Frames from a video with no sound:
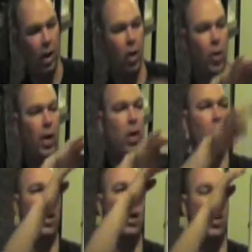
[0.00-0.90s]
here,
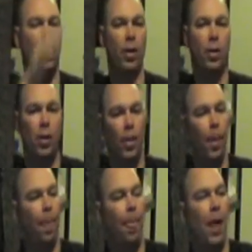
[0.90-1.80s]
here, and here.
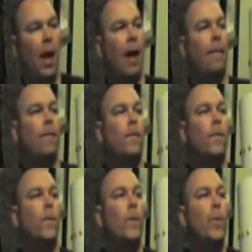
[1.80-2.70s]
And
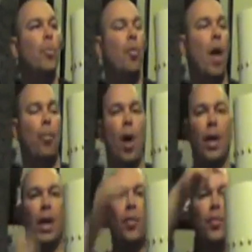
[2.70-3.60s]
I'm
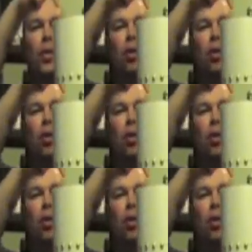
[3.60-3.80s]
probably going to